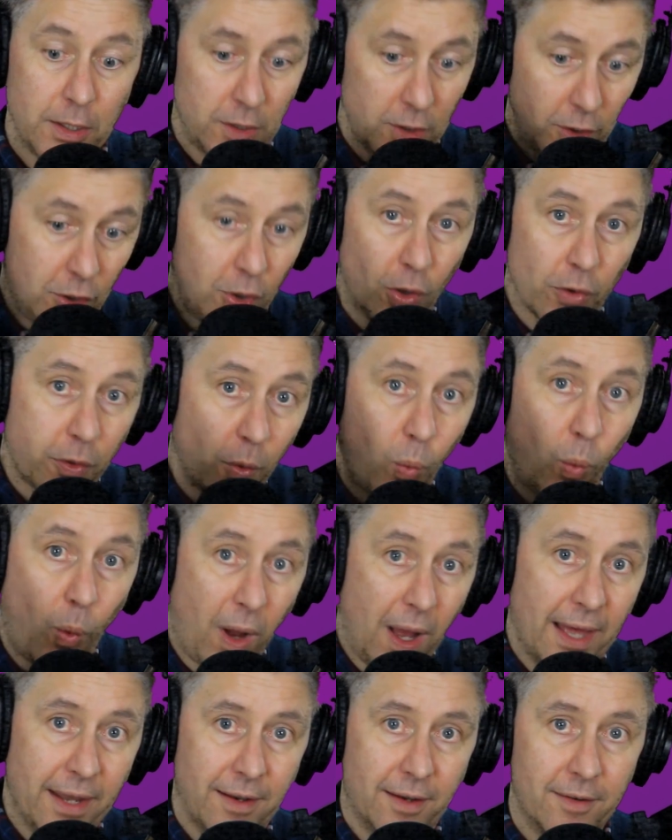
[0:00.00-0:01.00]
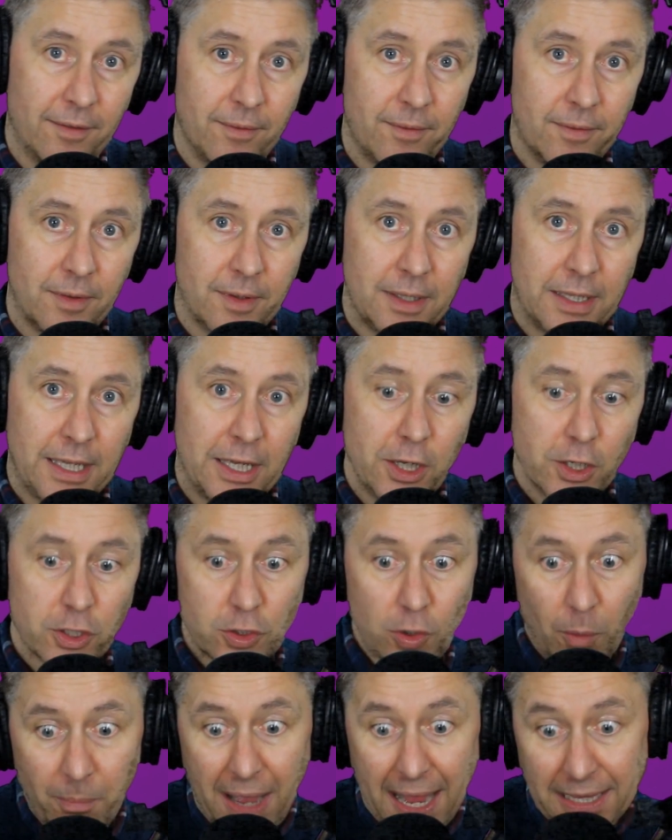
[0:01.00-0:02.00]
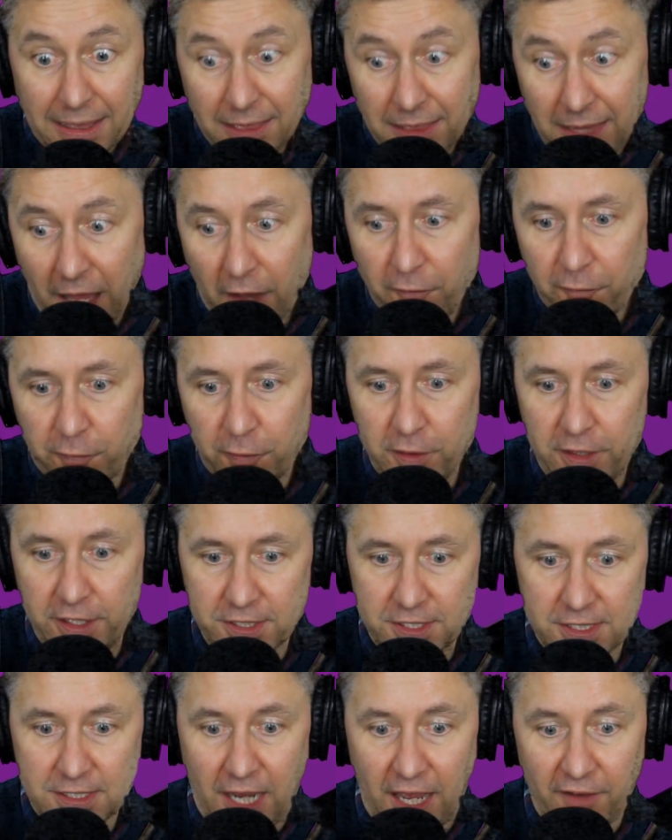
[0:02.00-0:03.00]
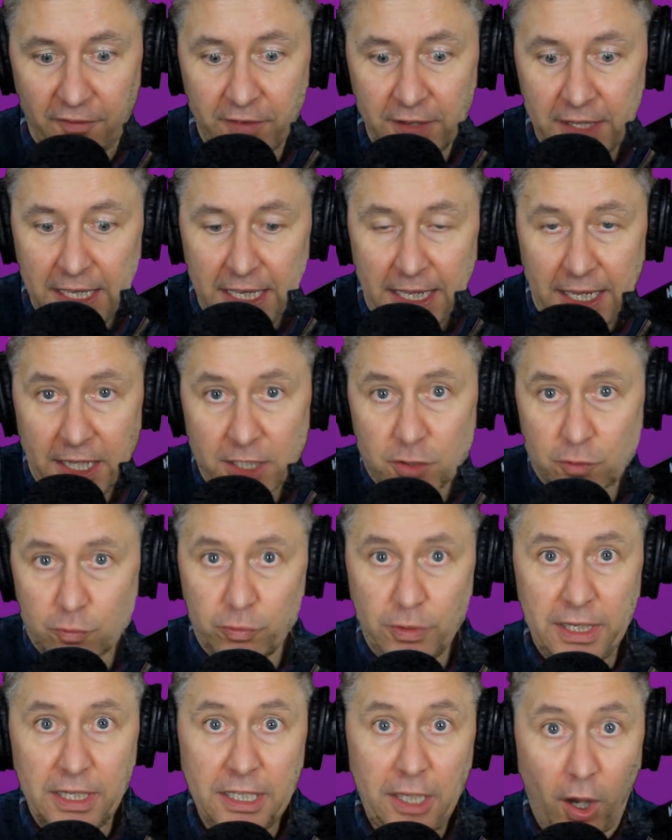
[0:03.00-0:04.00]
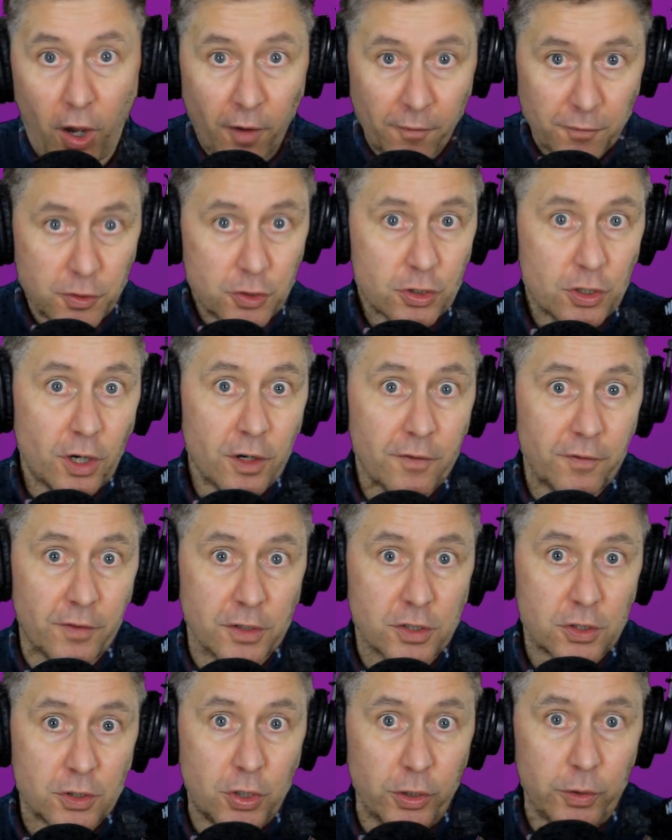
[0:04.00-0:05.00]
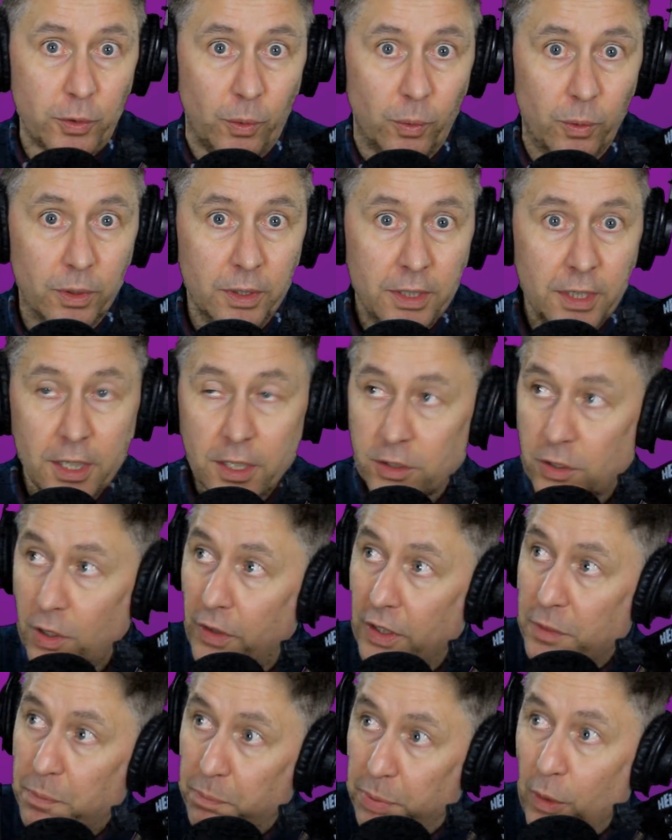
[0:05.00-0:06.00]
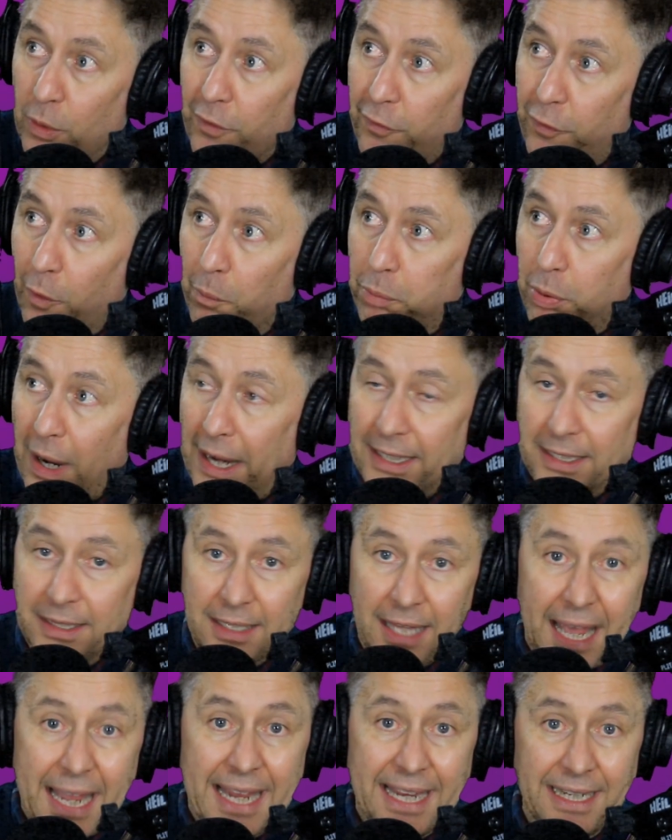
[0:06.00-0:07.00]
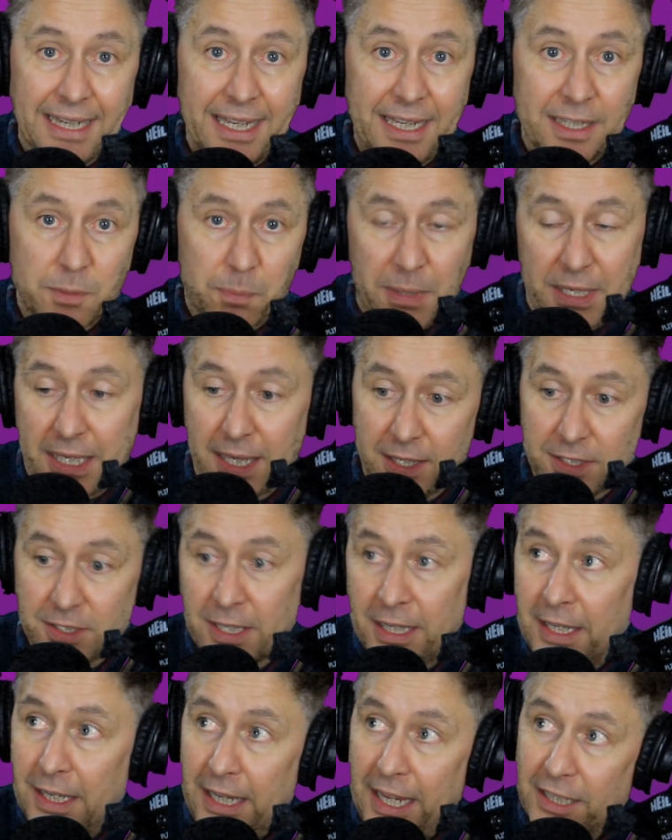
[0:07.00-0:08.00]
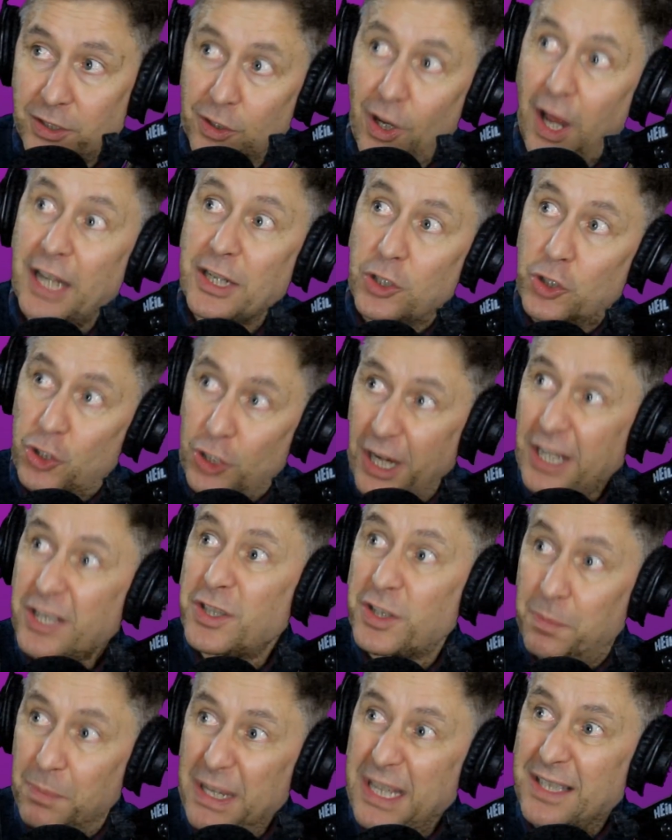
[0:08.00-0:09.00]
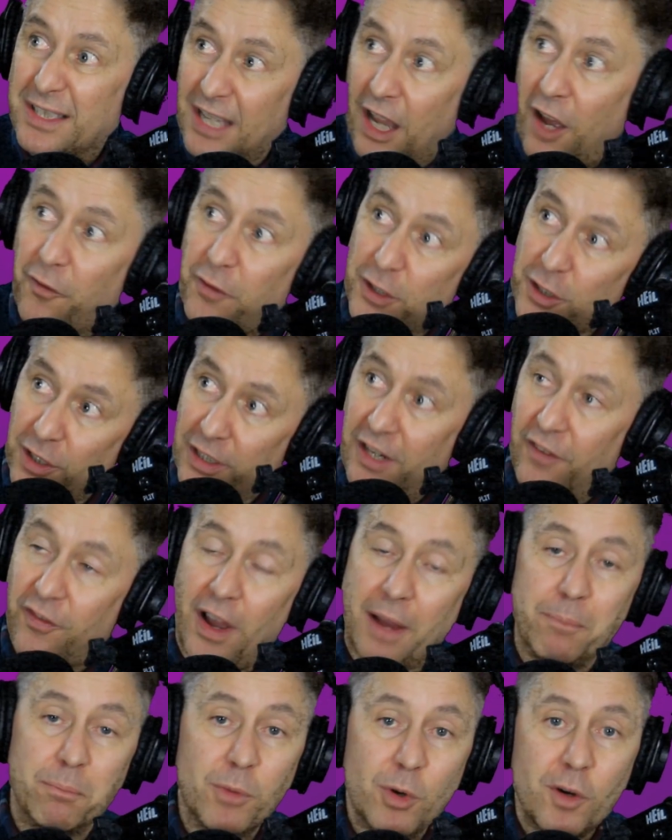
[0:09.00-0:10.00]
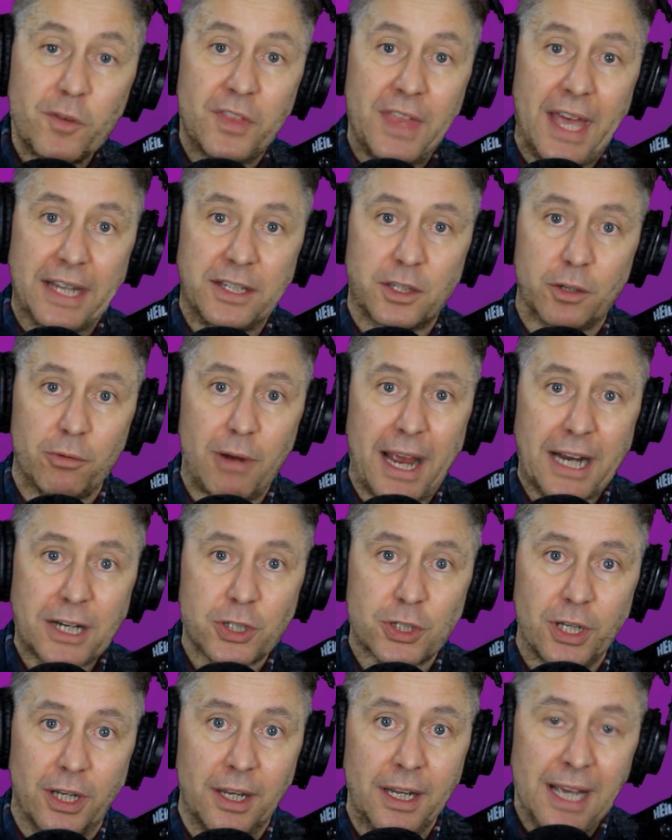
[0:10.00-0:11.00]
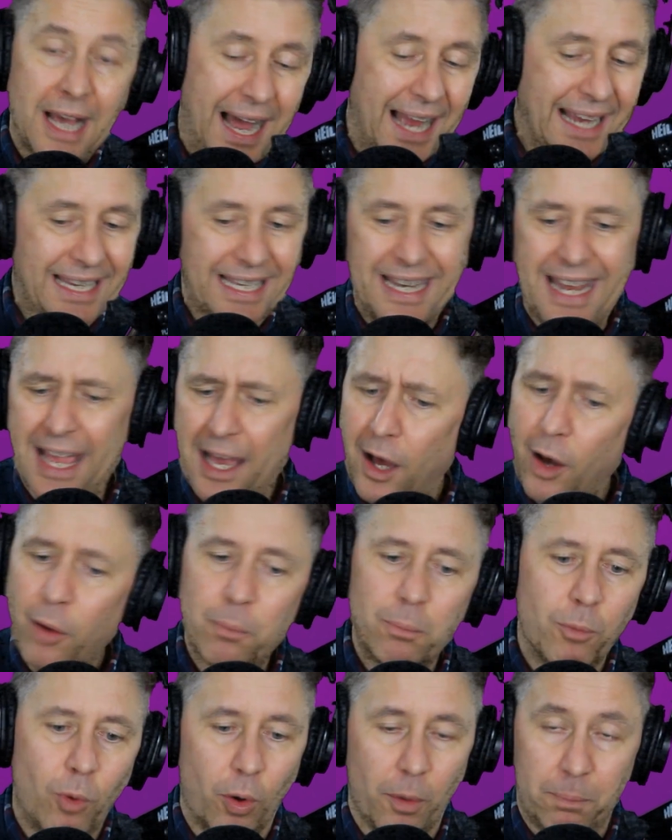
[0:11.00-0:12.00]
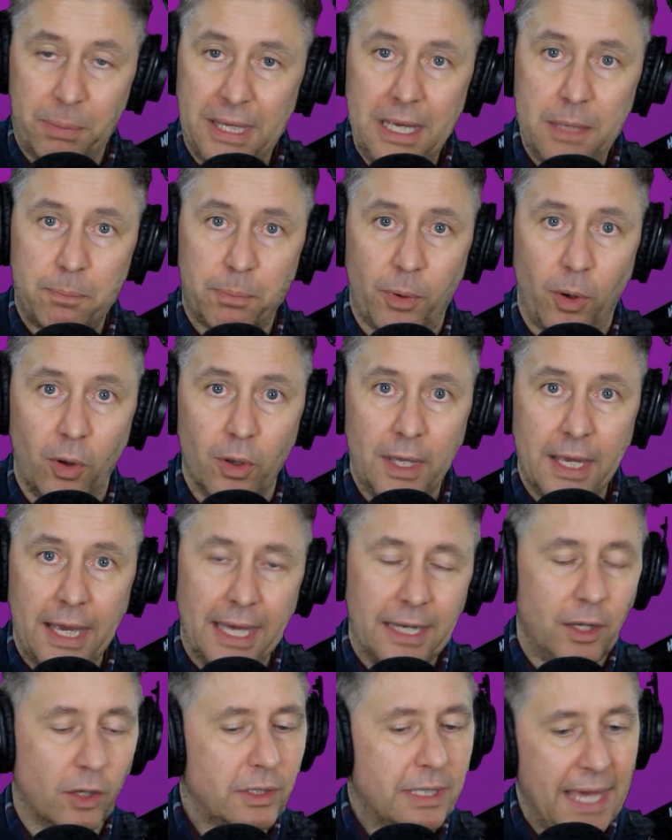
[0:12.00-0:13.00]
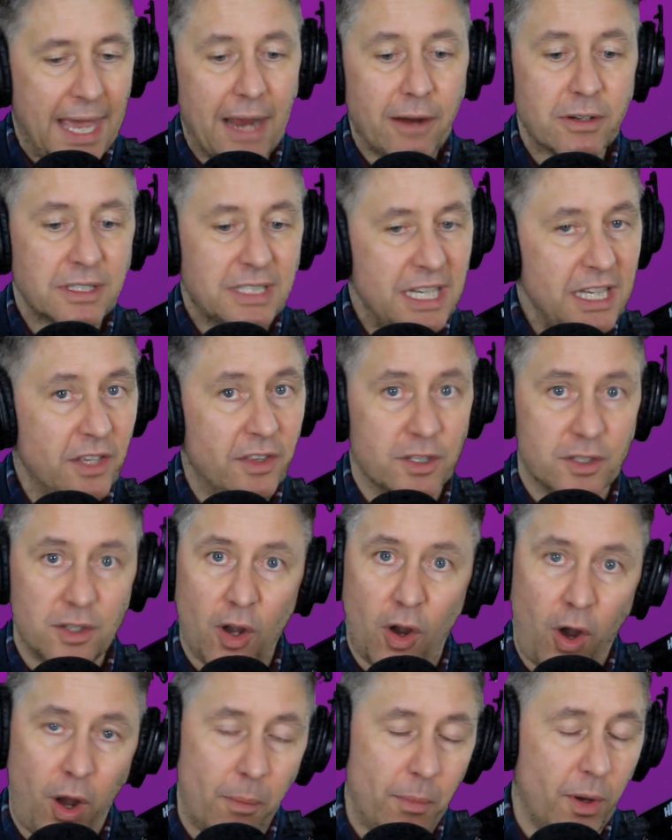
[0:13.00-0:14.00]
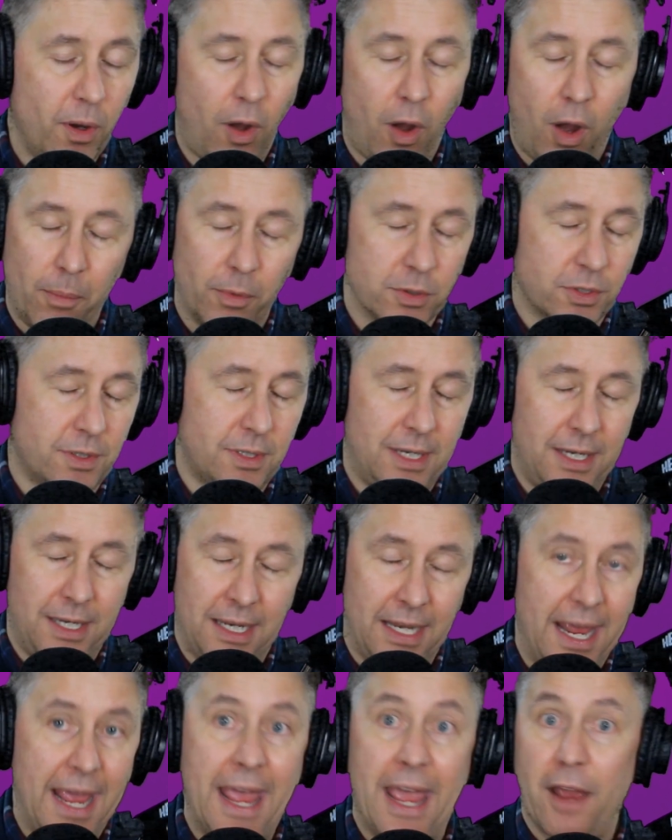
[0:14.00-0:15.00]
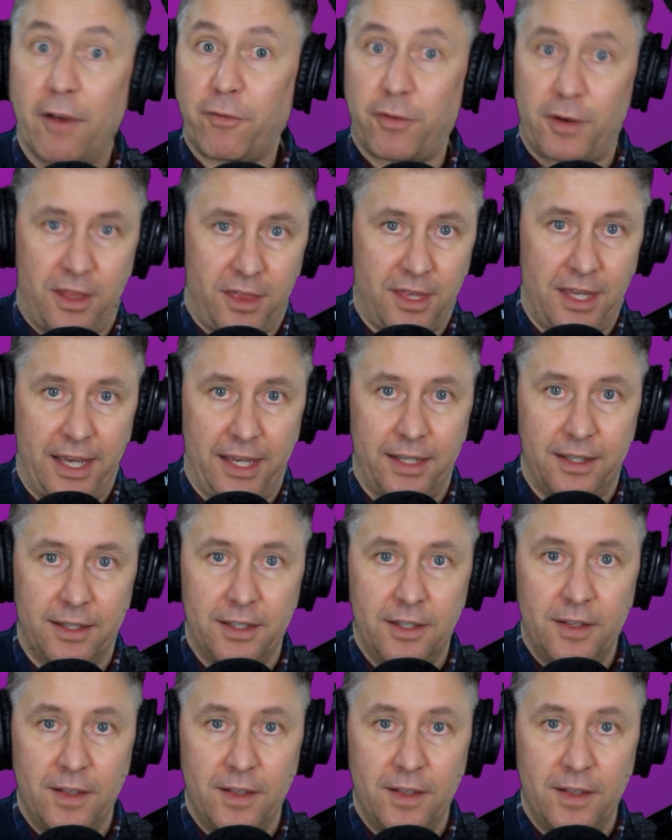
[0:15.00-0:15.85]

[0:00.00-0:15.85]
You're the one. So my love for this stuff is really of service too. So this beautiful bright light is because it's not just me selfishly. If I move in that direction, I can help more people. And I'll guarantee you this almost in everything,